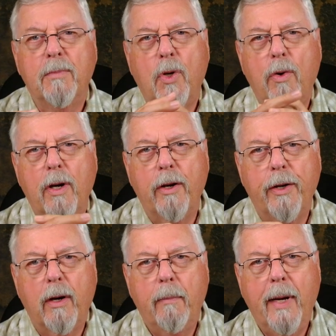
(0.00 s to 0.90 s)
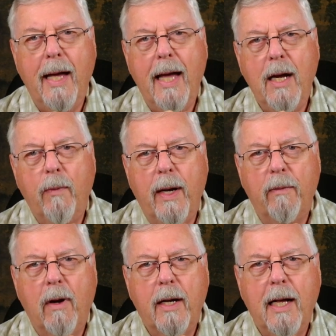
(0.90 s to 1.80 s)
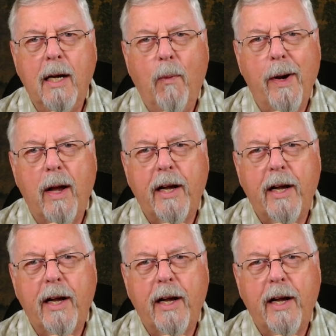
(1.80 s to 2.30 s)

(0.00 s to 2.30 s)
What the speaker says: Cortland on my 8 weight rod, and it went